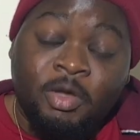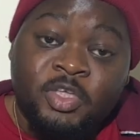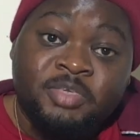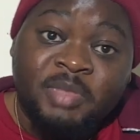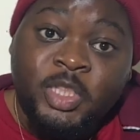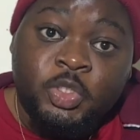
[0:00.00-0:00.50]

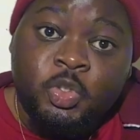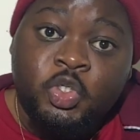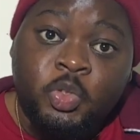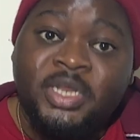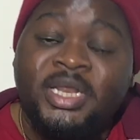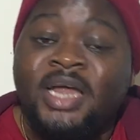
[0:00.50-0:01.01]
Now, this
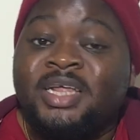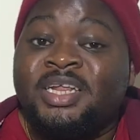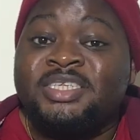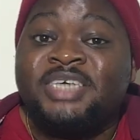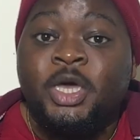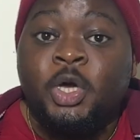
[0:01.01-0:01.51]
military unit
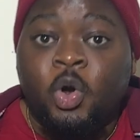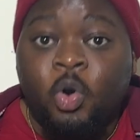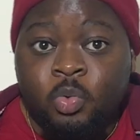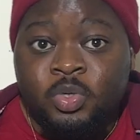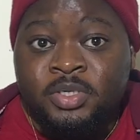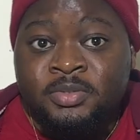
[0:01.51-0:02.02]
had an entire
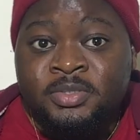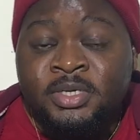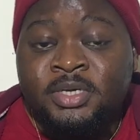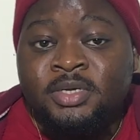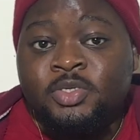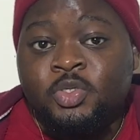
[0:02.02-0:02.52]
code,
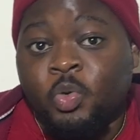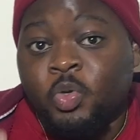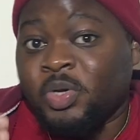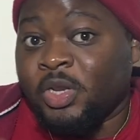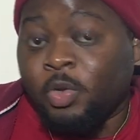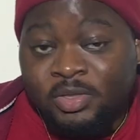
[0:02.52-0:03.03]

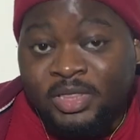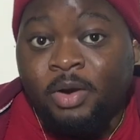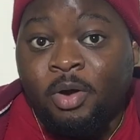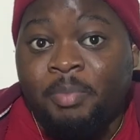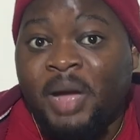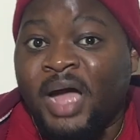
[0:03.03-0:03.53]
so you can look
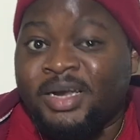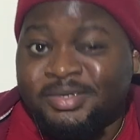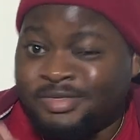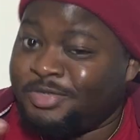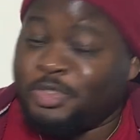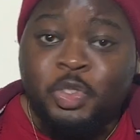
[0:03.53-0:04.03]
that up
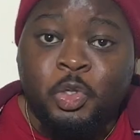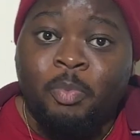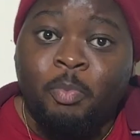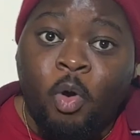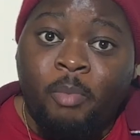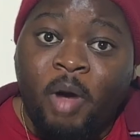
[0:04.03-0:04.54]
and just
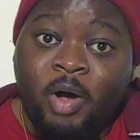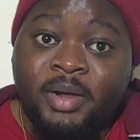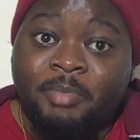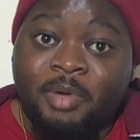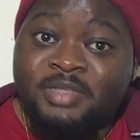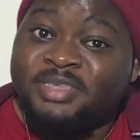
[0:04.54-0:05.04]
learn more
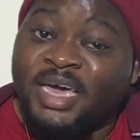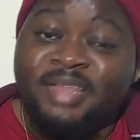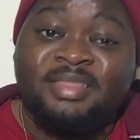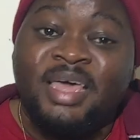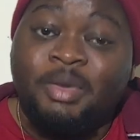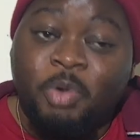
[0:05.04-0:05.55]
about it. But
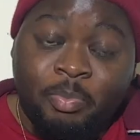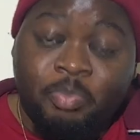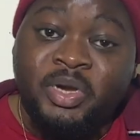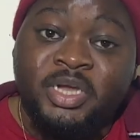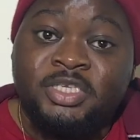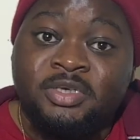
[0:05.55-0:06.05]
yeah, they
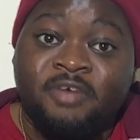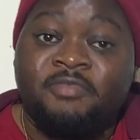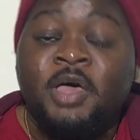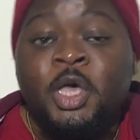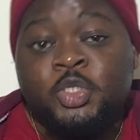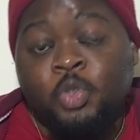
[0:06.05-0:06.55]
were pretty
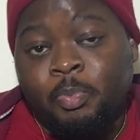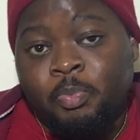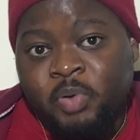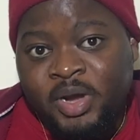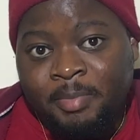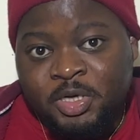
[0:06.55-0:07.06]
tough.
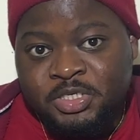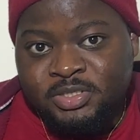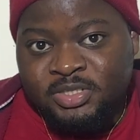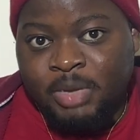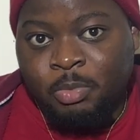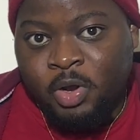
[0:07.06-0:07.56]
So pretty
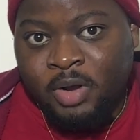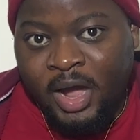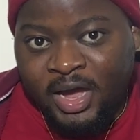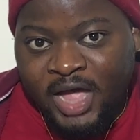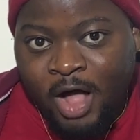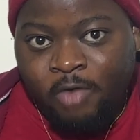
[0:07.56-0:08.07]
much they
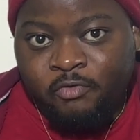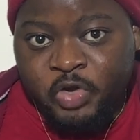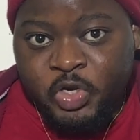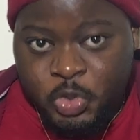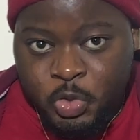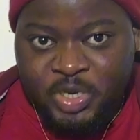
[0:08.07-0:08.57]
were a
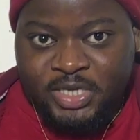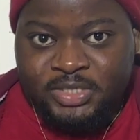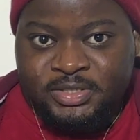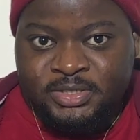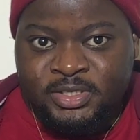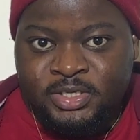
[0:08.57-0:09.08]
cavalry
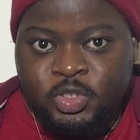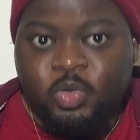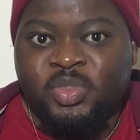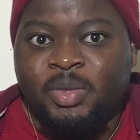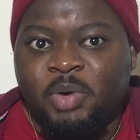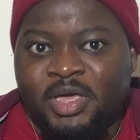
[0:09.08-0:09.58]
unit,
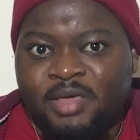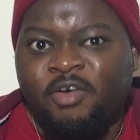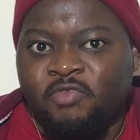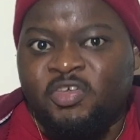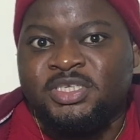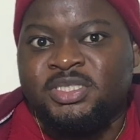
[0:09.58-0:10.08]
so they would
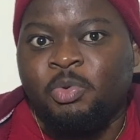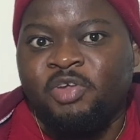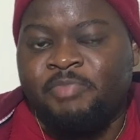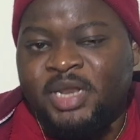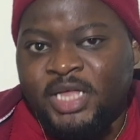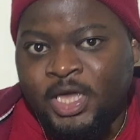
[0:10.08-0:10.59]
obviously
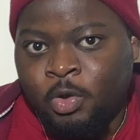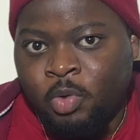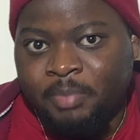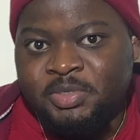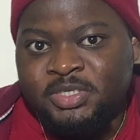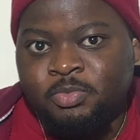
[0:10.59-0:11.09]
would have been
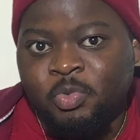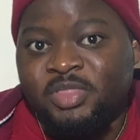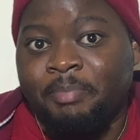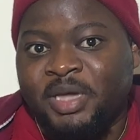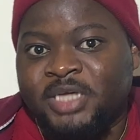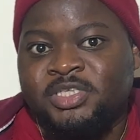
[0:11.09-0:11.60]
equipped
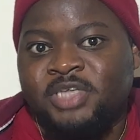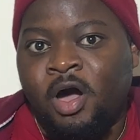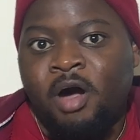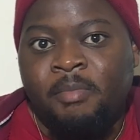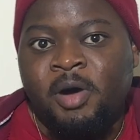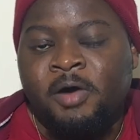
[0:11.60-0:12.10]
with the
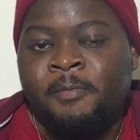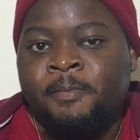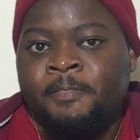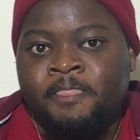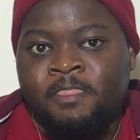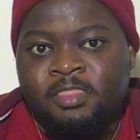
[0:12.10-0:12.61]
best armor,